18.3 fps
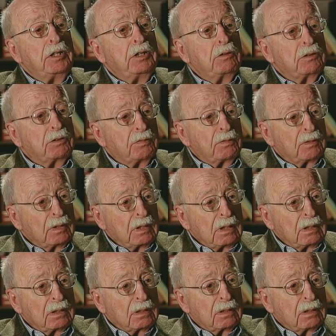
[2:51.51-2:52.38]

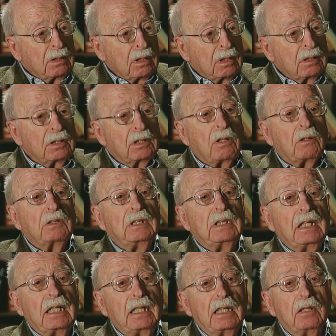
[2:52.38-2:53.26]
usefulness
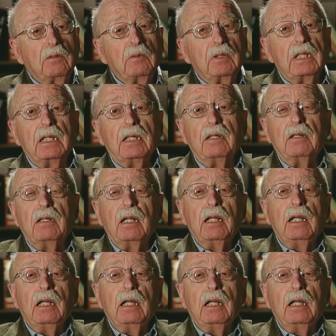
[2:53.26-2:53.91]
associated with it.